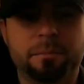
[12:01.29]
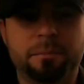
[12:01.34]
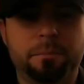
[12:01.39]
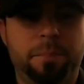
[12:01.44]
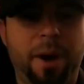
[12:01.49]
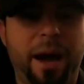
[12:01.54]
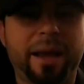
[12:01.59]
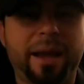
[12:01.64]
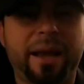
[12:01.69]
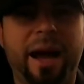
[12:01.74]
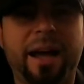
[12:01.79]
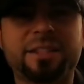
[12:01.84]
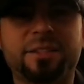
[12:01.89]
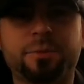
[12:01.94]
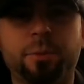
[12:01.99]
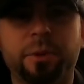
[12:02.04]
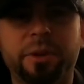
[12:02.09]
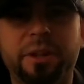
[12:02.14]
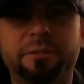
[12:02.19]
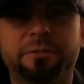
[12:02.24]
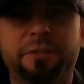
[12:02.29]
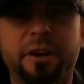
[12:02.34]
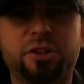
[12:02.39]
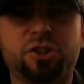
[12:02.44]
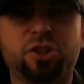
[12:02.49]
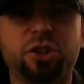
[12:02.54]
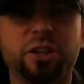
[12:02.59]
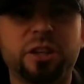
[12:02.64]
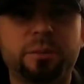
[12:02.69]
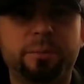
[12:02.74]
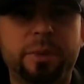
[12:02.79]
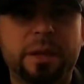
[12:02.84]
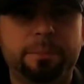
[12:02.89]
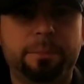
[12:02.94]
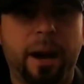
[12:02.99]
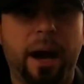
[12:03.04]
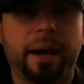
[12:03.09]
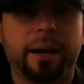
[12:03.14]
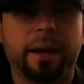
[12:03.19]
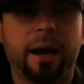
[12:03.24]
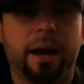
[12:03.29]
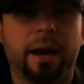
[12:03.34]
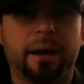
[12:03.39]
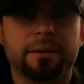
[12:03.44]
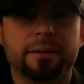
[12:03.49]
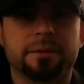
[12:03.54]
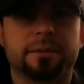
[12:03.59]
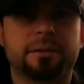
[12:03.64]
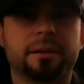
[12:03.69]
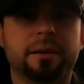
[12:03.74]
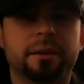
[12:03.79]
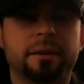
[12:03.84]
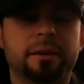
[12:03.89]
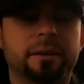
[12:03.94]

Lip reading: bygones will eventually be bygones.